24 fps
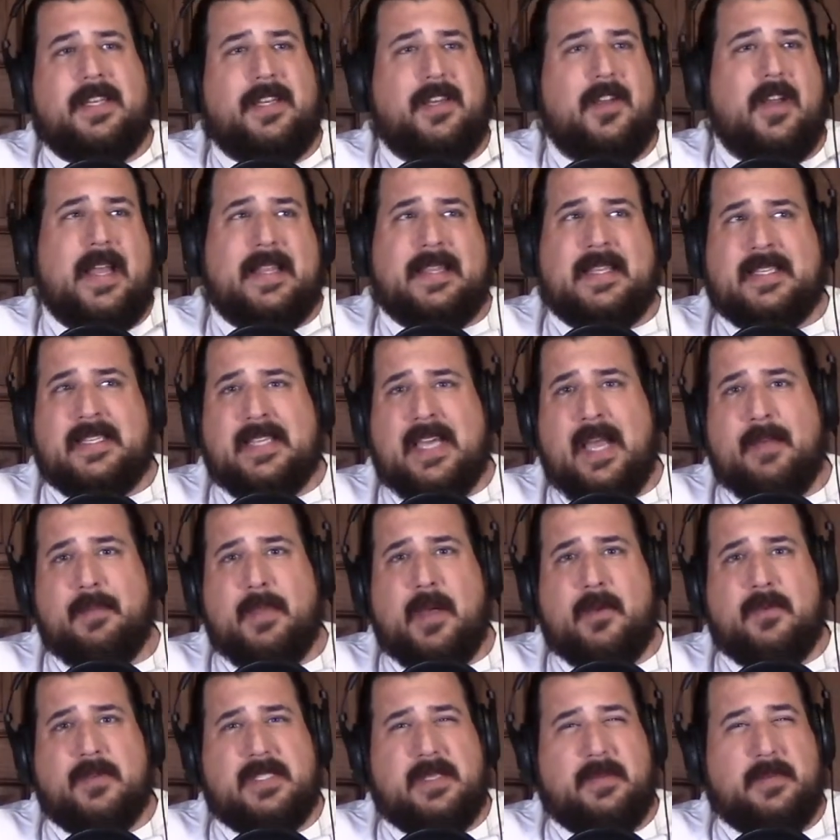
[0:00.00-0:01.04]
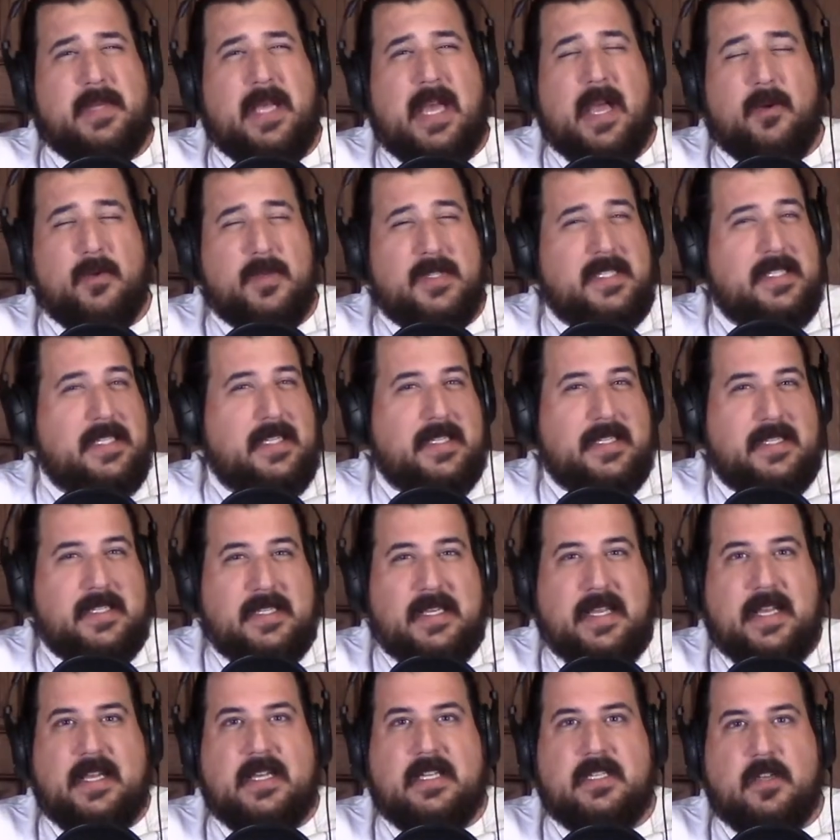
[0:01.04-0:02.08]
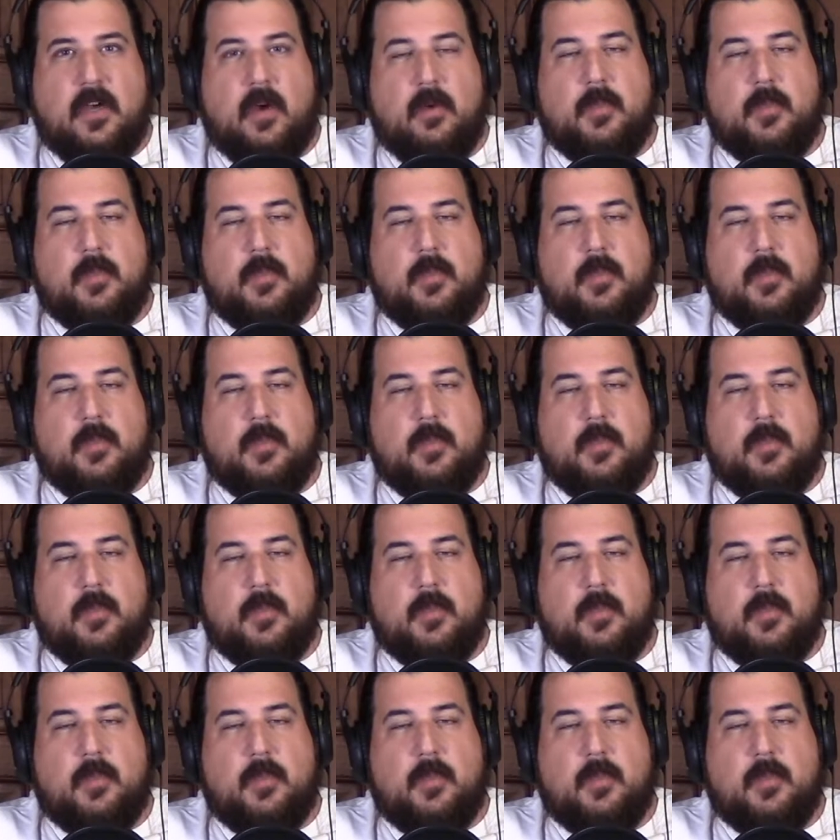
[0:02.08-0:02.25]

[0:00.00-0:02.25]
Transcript: And at the time I was 6'6",